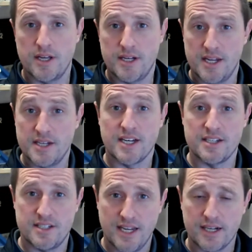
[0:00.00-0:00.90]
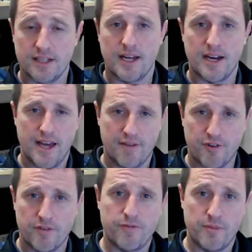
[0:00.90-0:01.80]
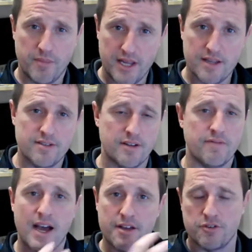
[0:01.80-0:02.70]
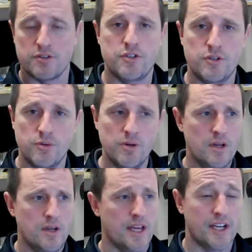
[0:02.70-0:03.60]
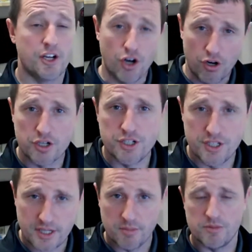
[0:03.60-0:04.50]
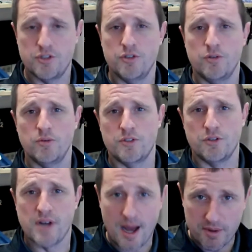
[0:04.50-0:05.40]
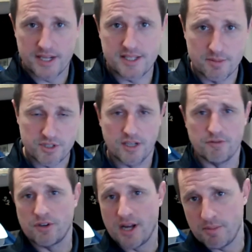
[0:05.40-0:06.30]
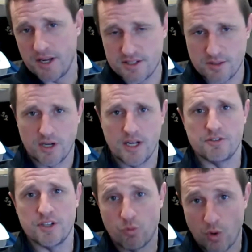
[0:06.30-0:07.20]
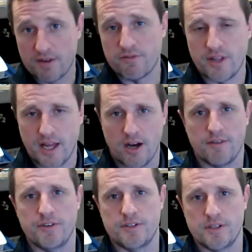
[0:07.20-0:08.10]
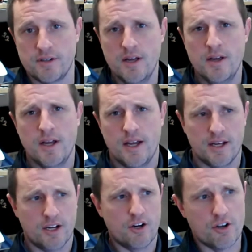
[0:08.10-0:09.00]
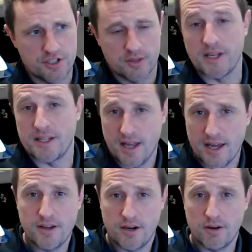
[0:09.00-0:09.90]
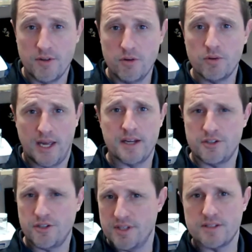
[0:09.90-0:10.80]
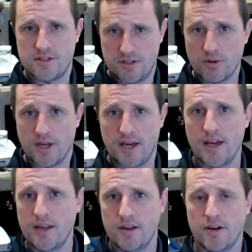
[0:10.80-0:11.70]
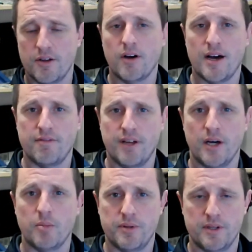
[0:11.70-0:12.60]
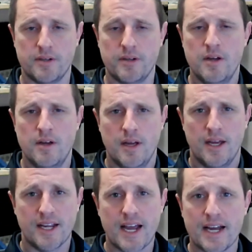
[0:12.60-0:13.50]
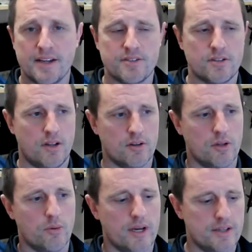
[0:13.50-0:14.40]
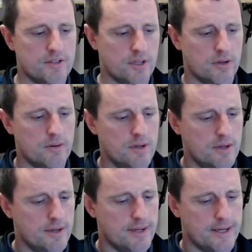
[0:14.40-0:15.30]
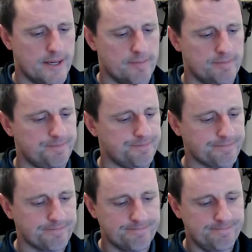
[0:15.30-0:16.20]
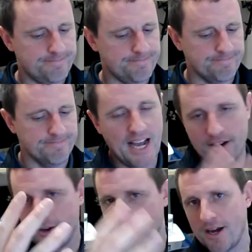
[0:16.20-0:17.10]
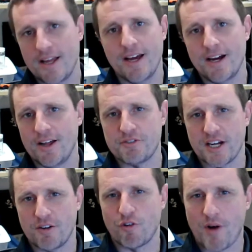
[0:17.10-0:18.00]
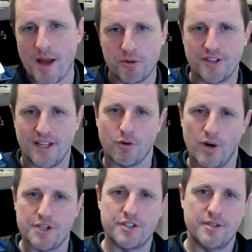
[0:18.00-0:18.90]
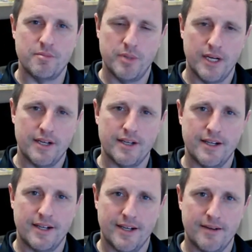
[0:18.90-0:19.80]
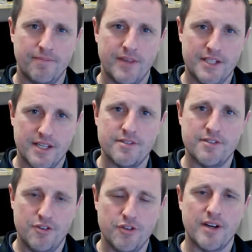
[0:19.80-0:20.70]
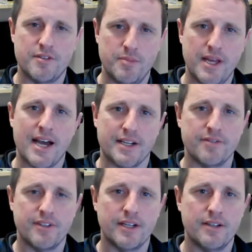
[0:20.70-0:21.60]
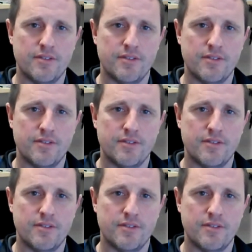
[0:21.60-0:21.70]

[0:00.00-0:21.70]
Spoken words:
It does take a lot of effort from me as an advisor to encourage them to nominate themselves or nominate someone else and run for that office and encourage them that, hey, you can do this. It's okay. You'll have help and guidance along the way. So um, I don't know. That's kind of a ramble to that question, but you do have to be active in it.